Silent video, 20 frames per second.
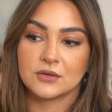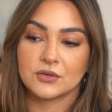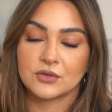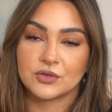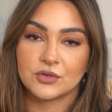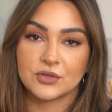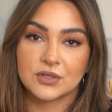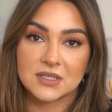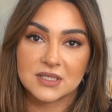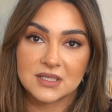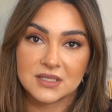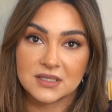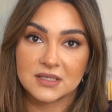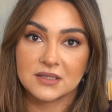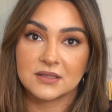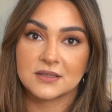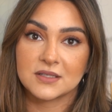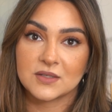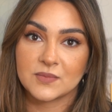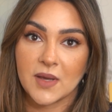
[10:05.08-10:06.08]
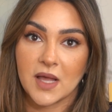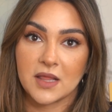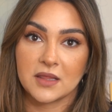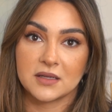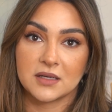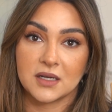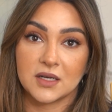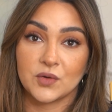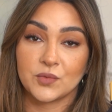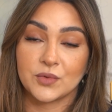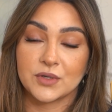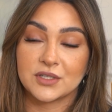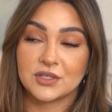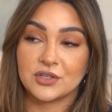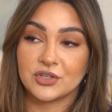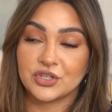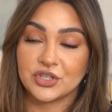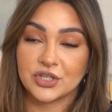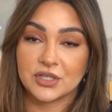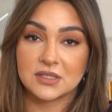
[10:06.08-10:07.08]
could still smell it, and it was
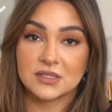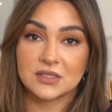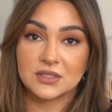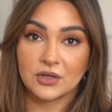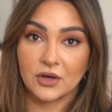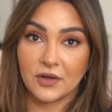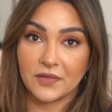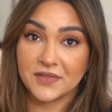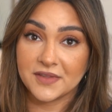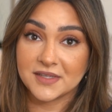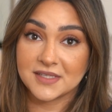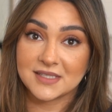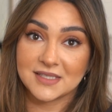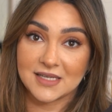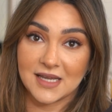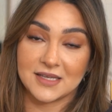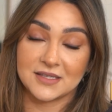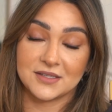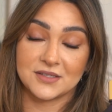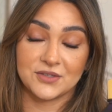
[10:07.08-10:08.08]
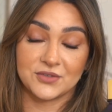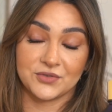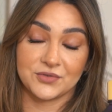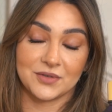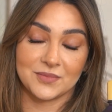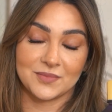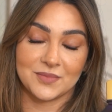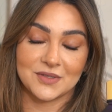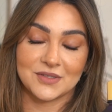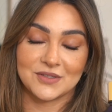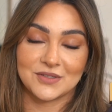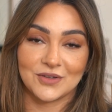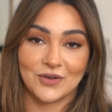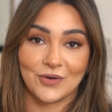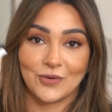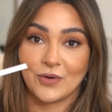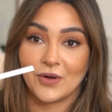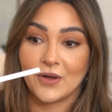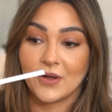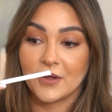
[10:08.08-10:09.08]
just on this test strip.
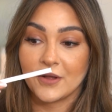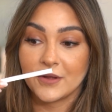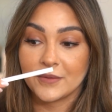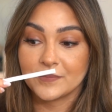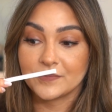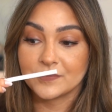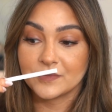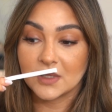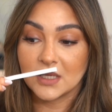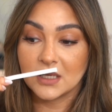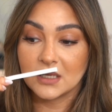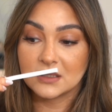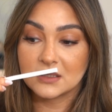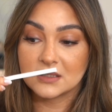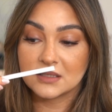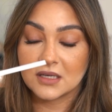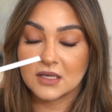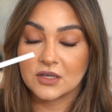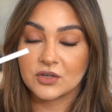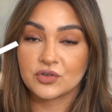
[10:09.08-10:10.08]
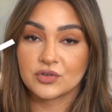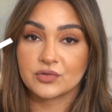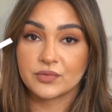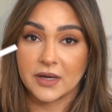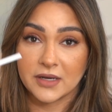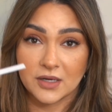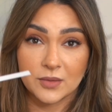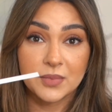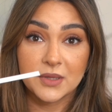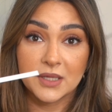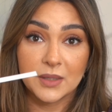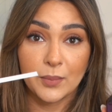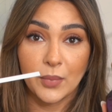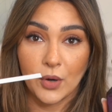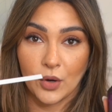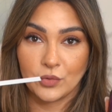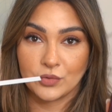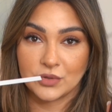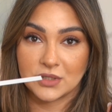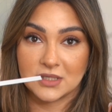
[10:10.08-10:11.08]
So it's incredibly
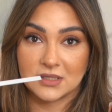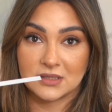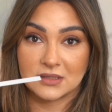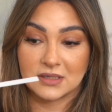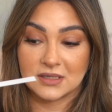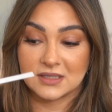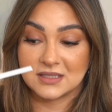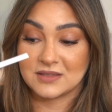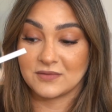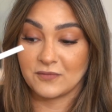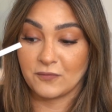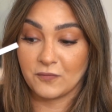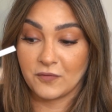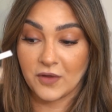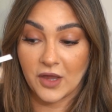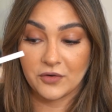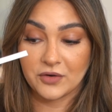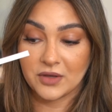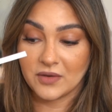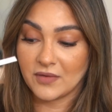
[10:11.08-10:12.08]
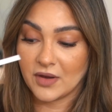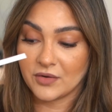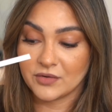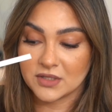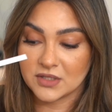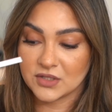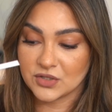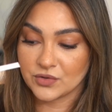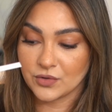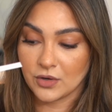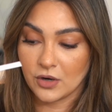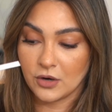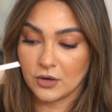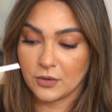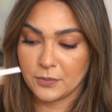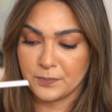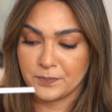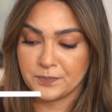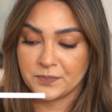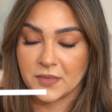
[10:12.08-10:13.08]
potent. It's very, very
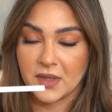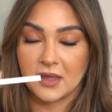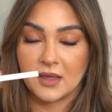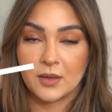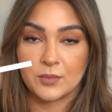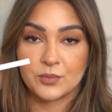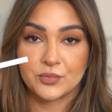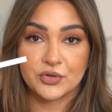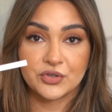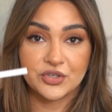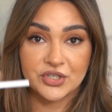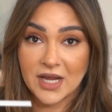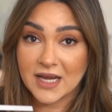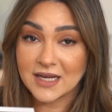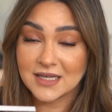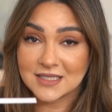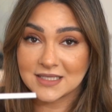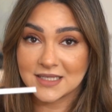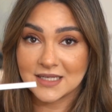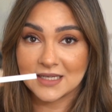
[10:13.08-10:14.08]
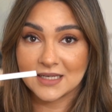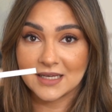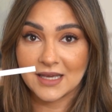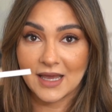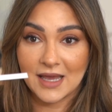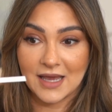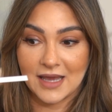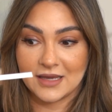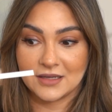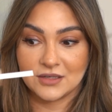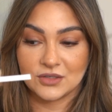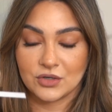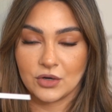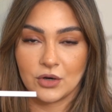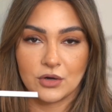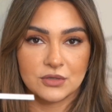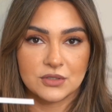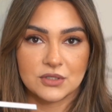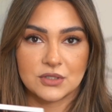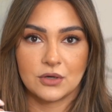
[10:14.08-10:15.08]
strong, projecting and
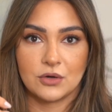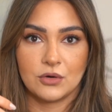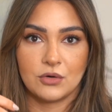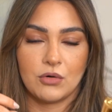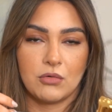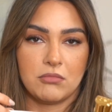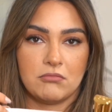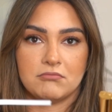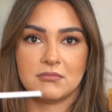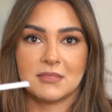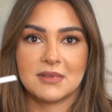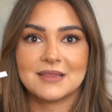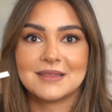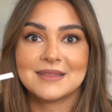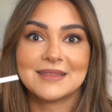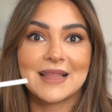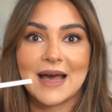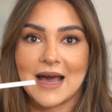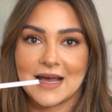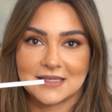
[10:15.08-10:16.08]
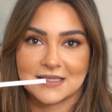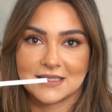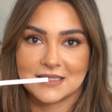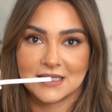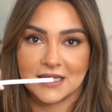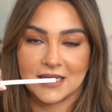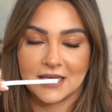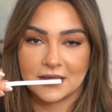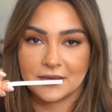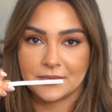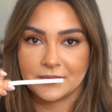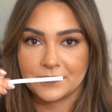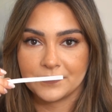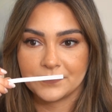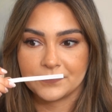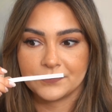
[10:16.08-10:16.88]
also lasting.